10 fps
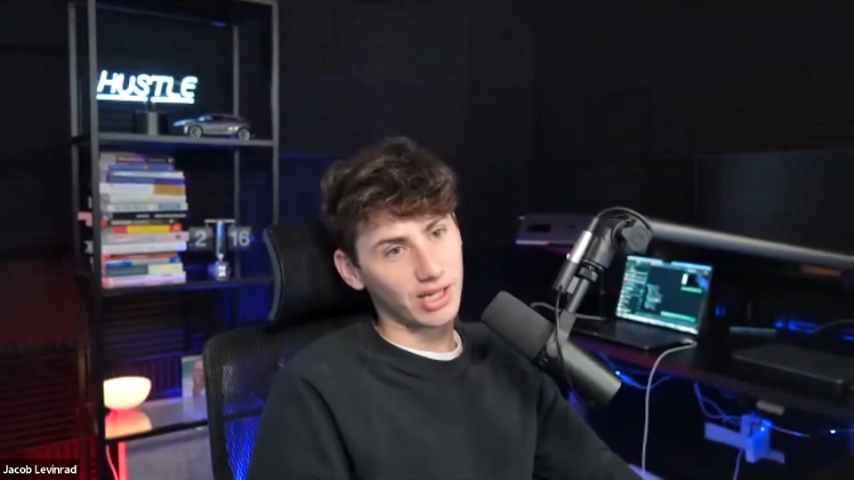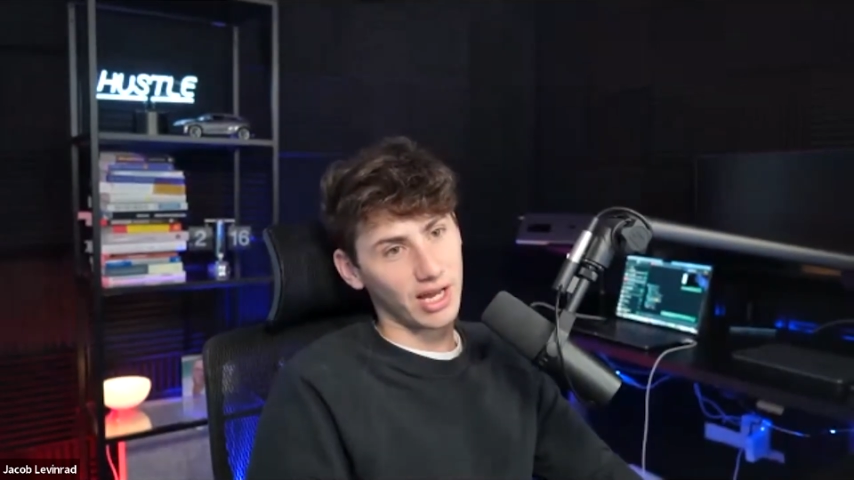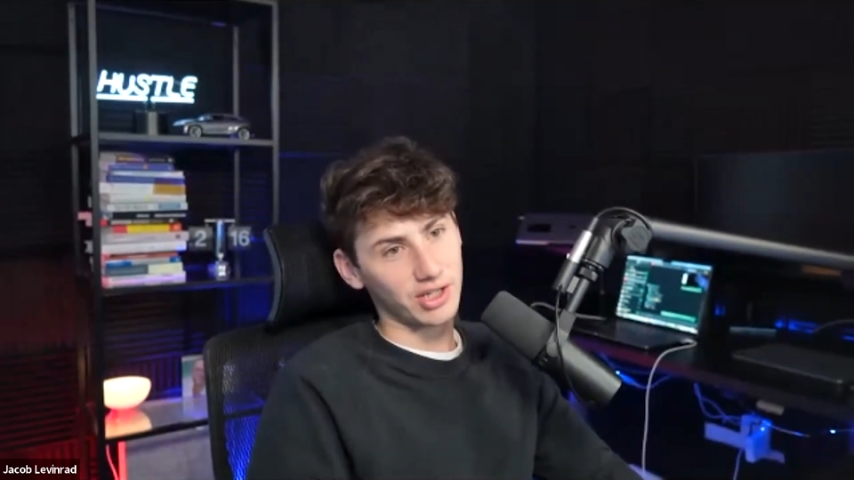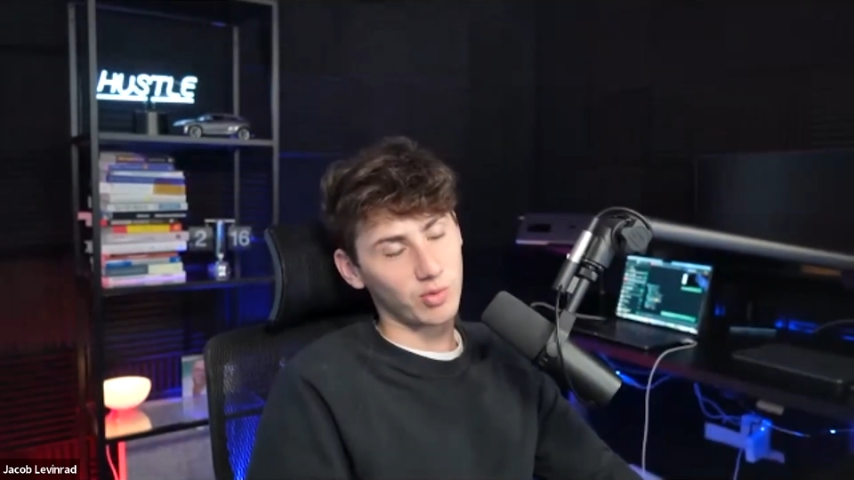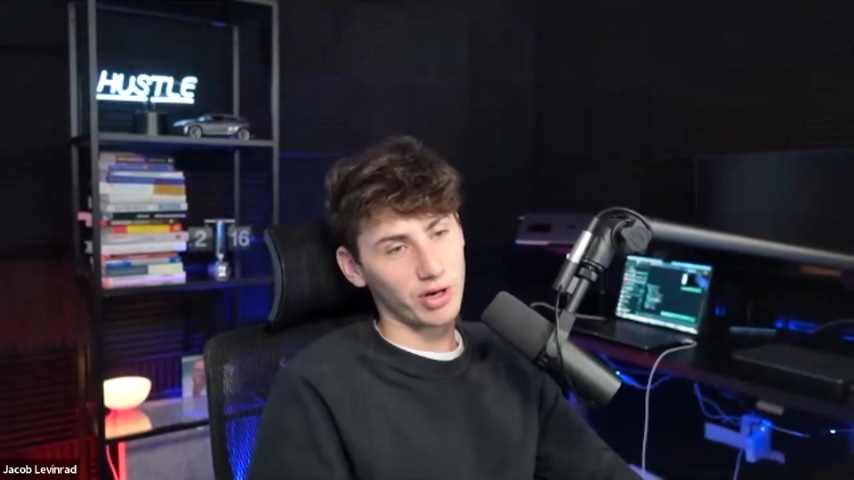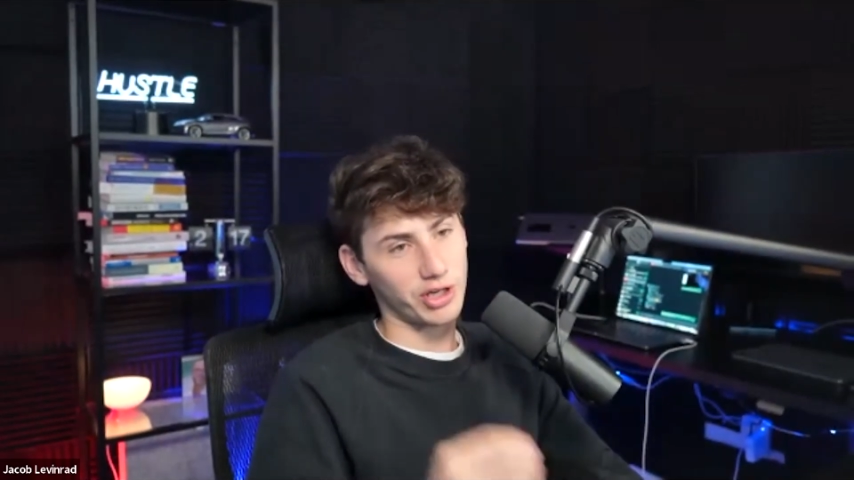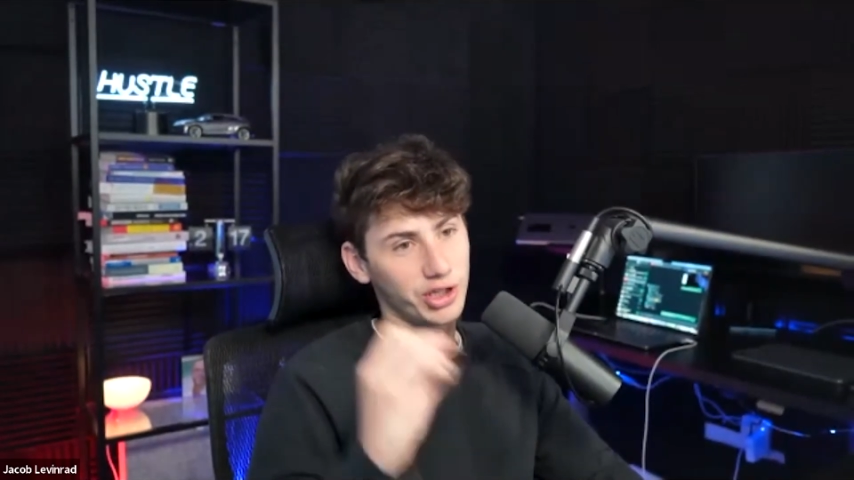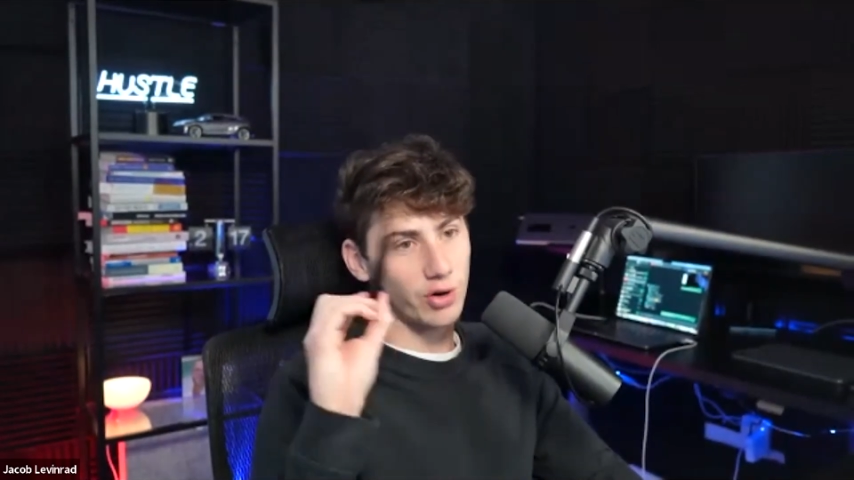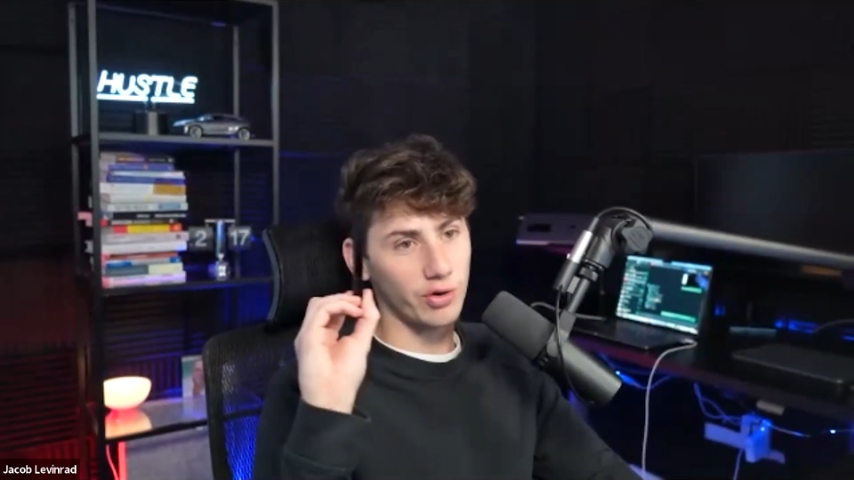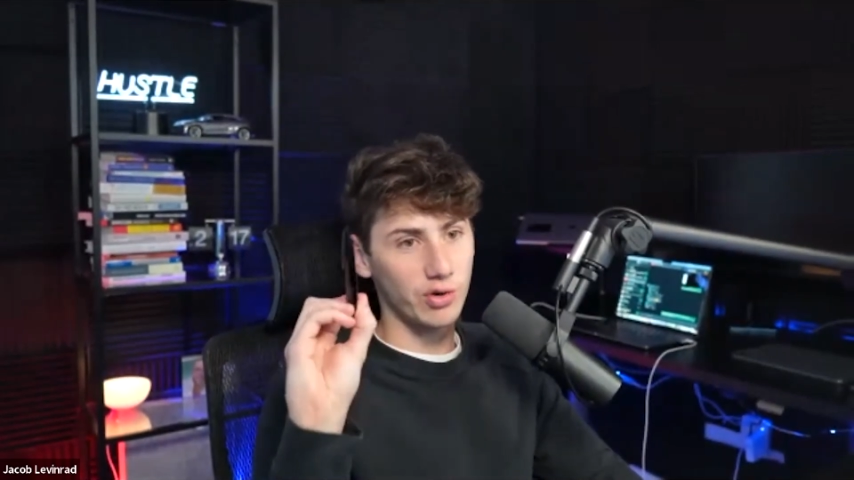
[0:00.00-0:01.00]
I just wanted to
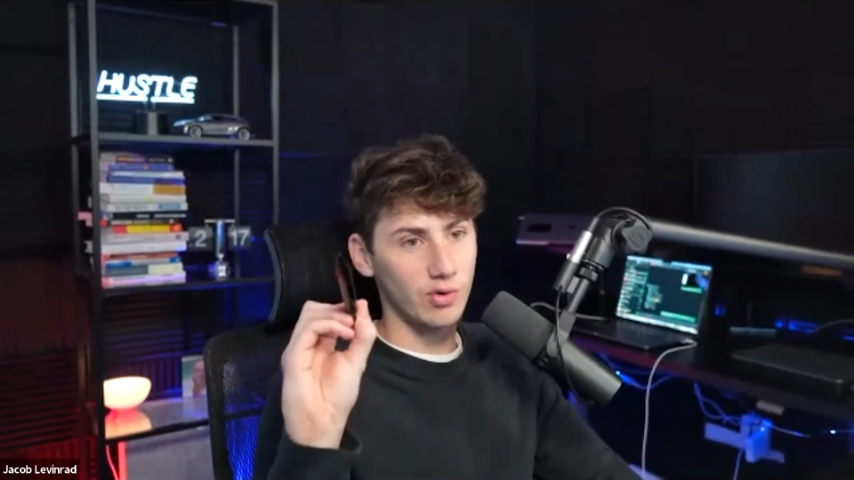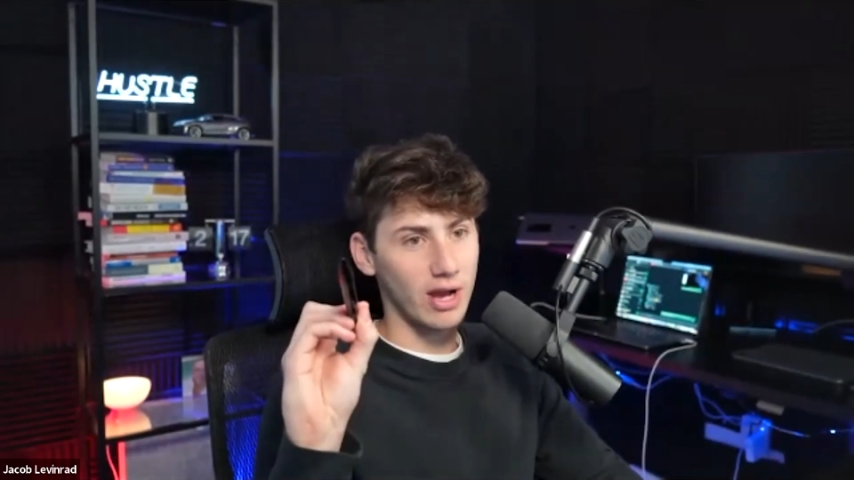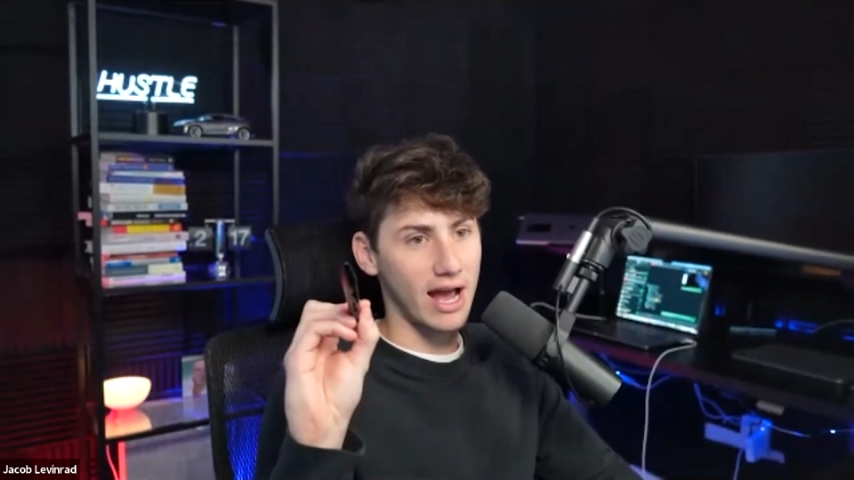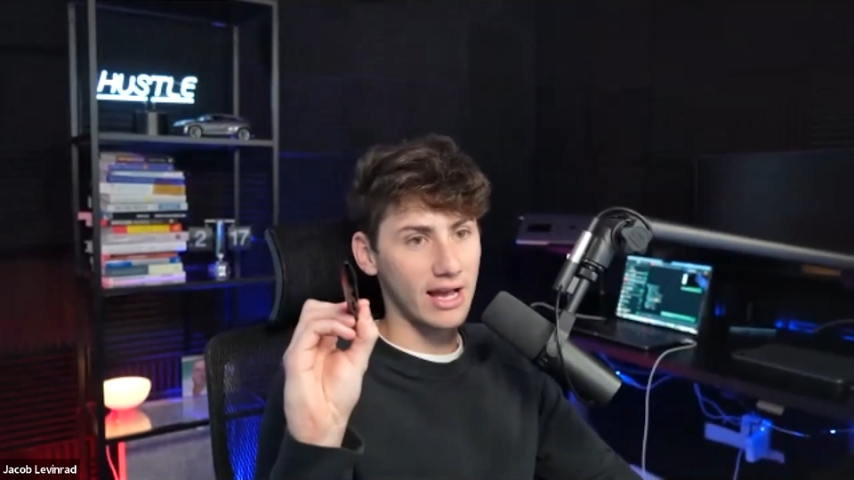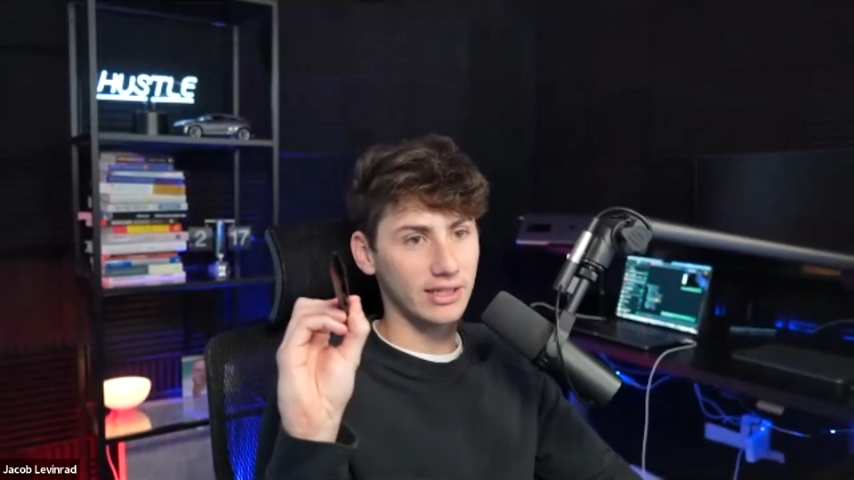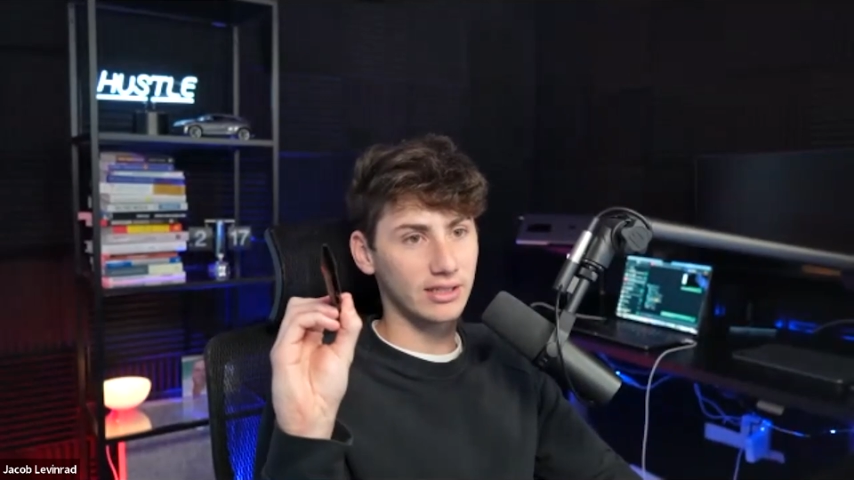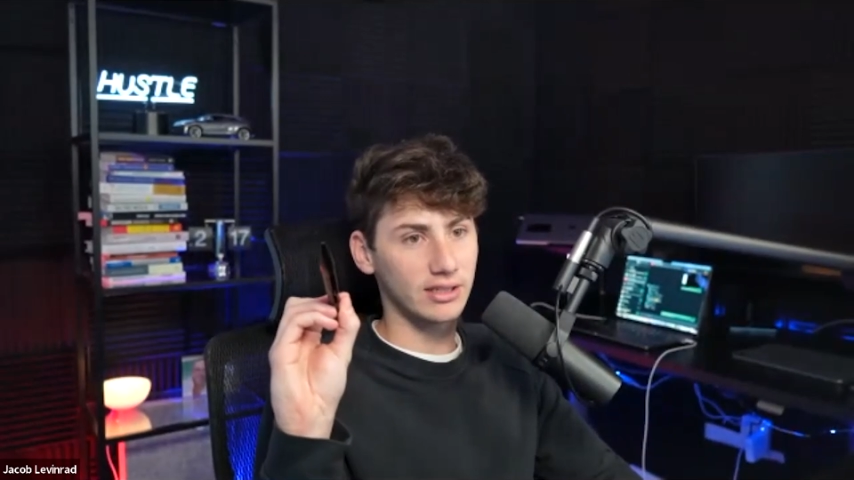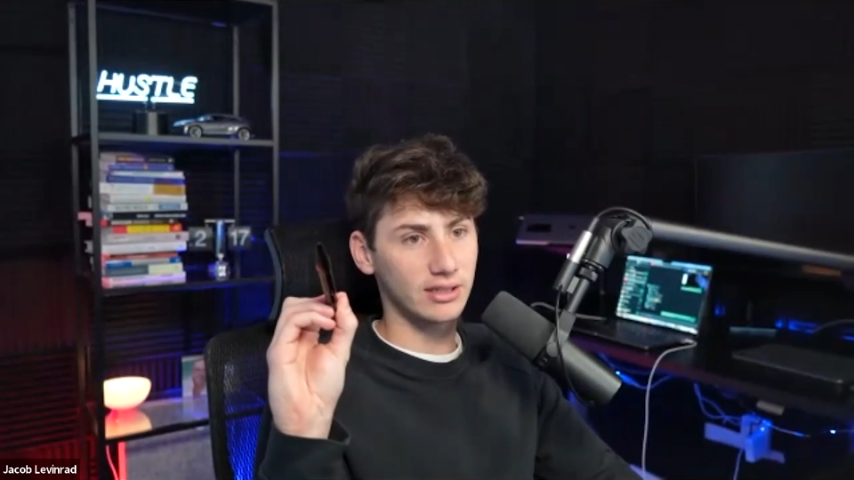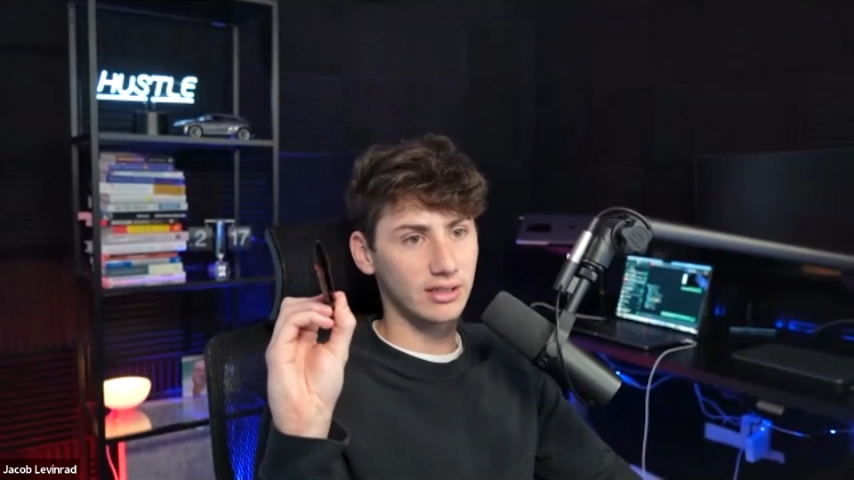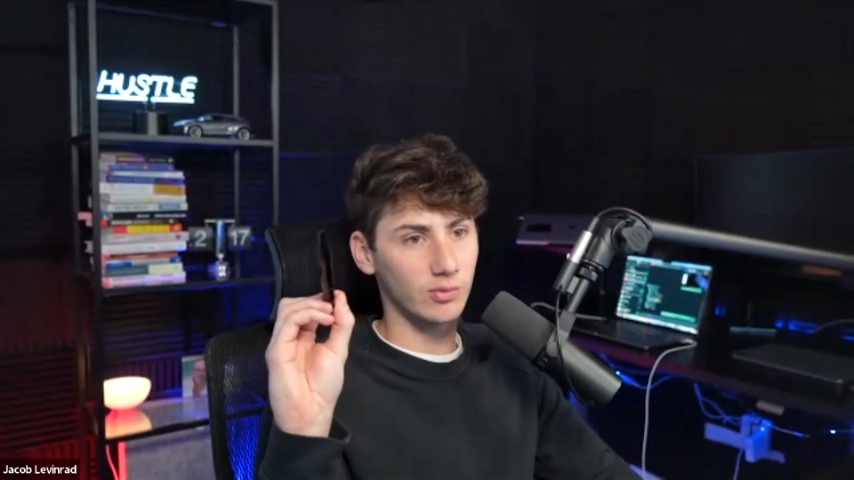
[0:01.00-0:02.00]
show you guys